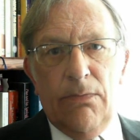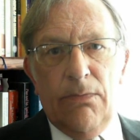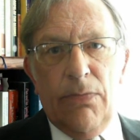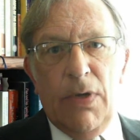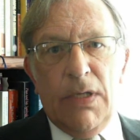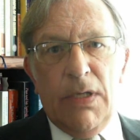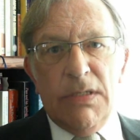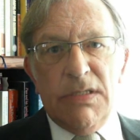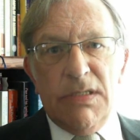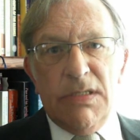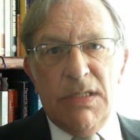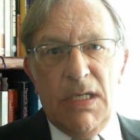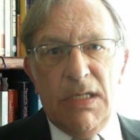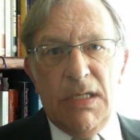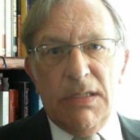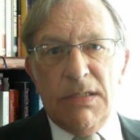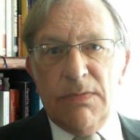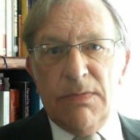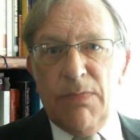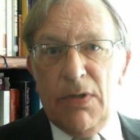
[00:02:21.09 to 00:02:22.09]
by
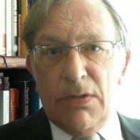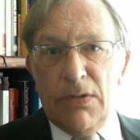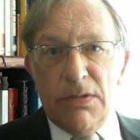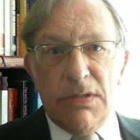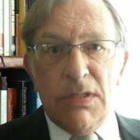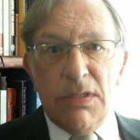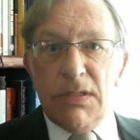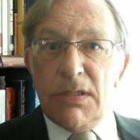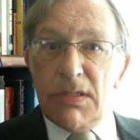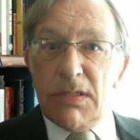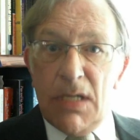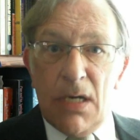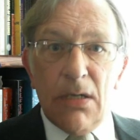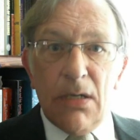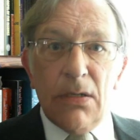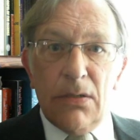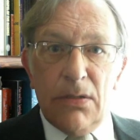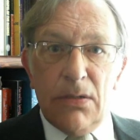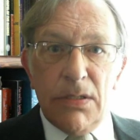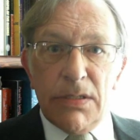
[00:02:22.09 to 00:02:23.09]
state-sponsored
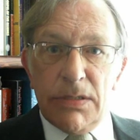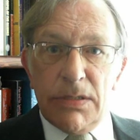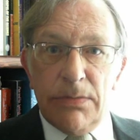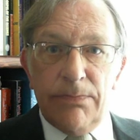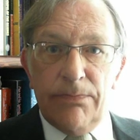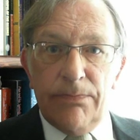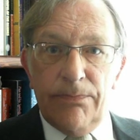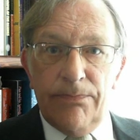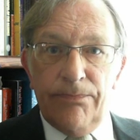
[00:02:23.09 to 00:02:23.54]
terrorism.